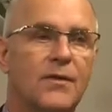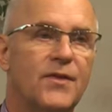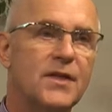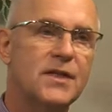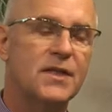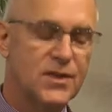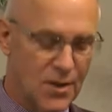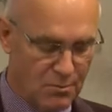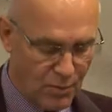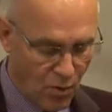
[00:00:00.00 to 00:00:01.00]
This is
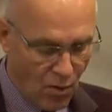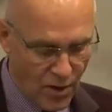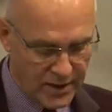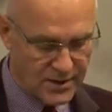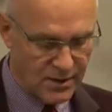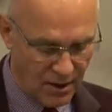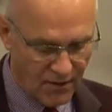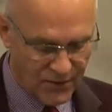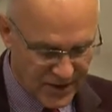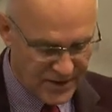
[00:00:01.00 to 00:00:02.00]
the point
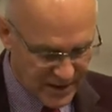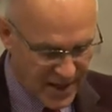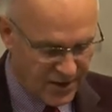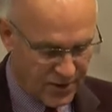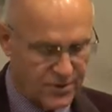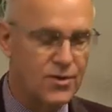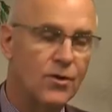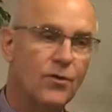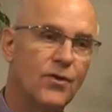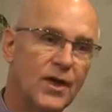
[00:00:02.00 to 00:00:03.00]
of this letter
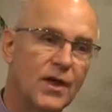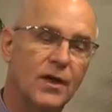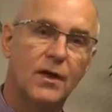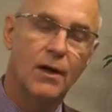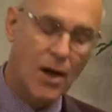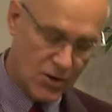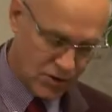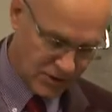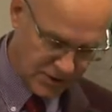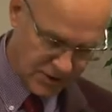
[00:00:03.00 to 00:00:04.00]
to the
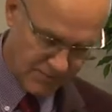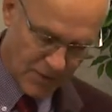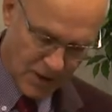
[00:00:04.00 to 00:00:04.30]
Colossians.